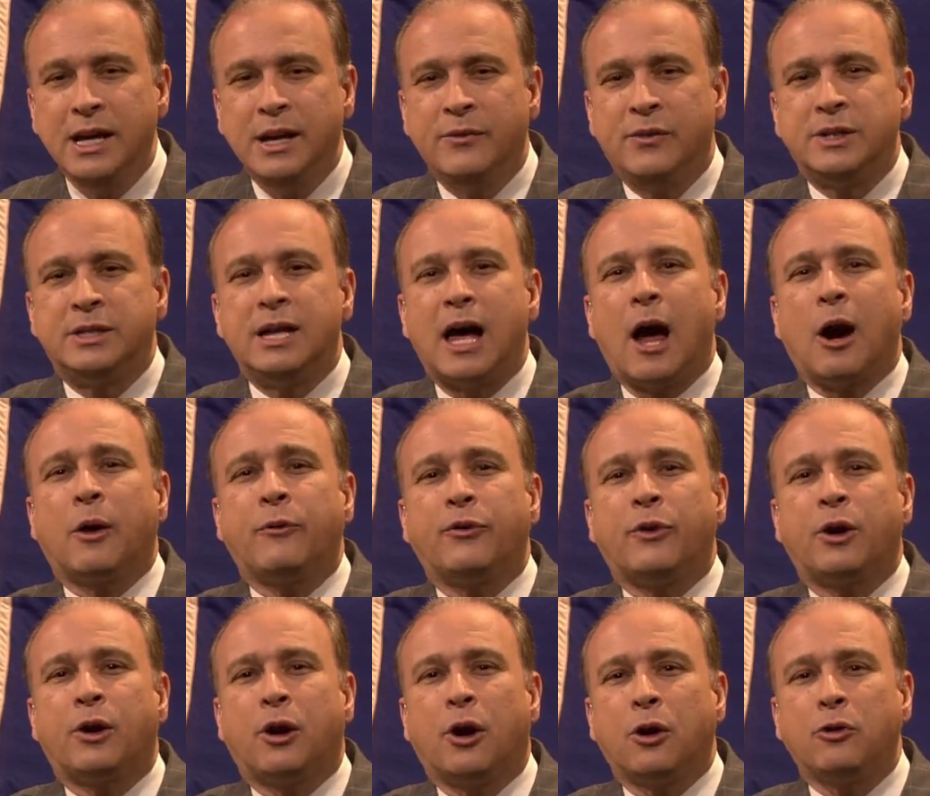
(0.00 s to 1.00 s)

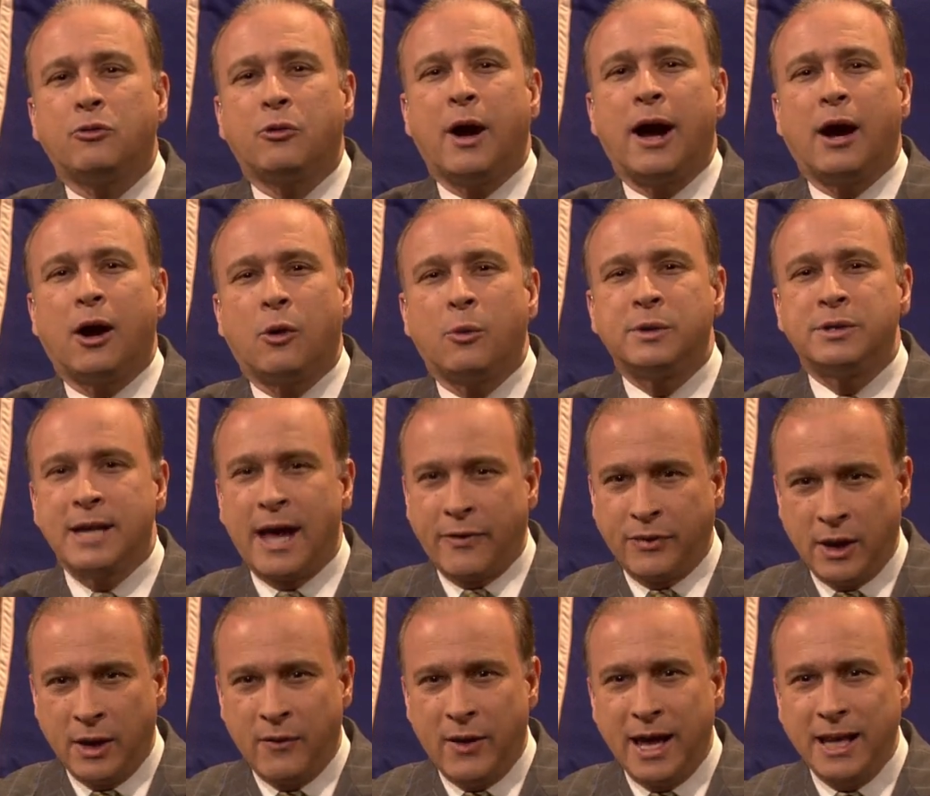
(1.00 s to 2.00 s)
Photographer Kurt Rare was at
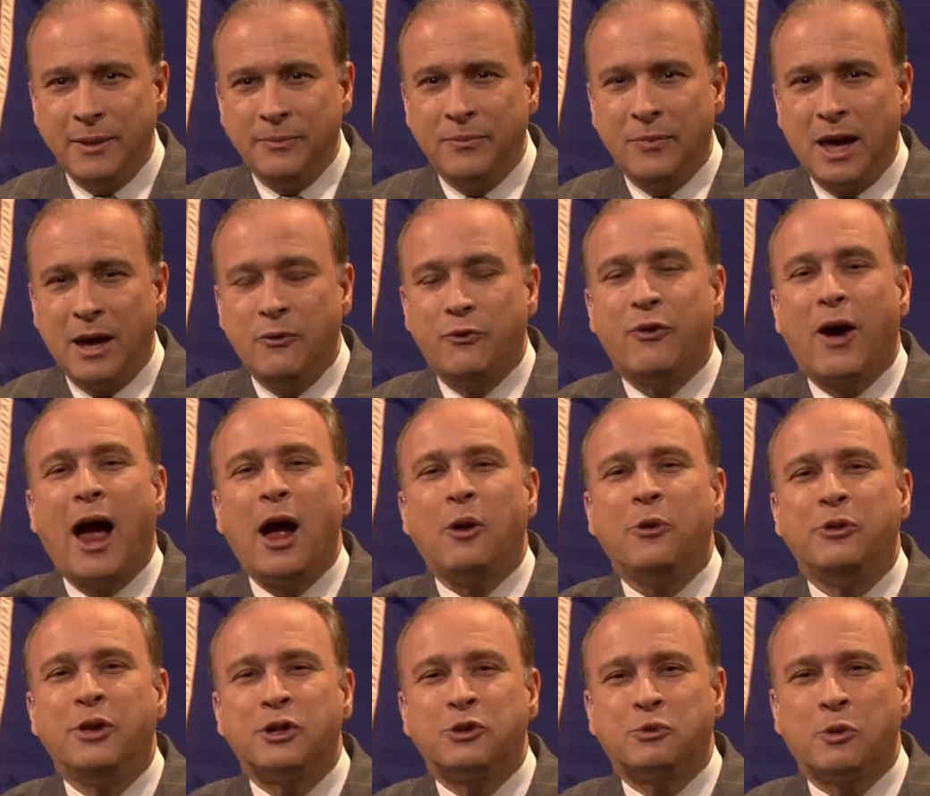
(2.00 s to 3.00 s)
the event and
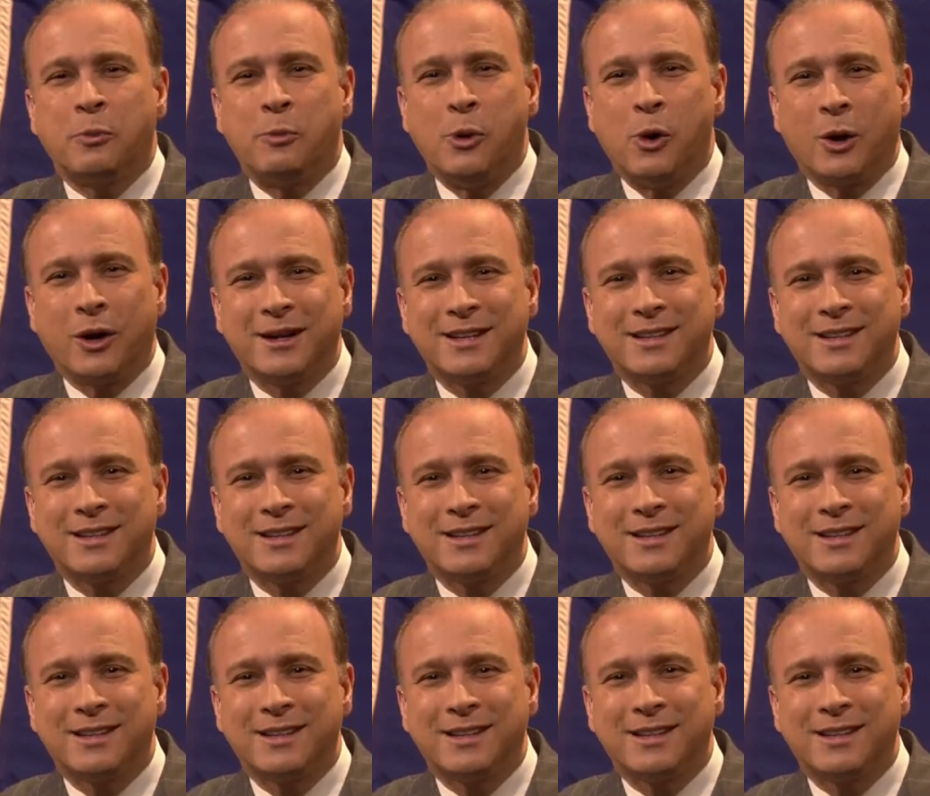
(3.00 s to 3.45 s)
filed this report.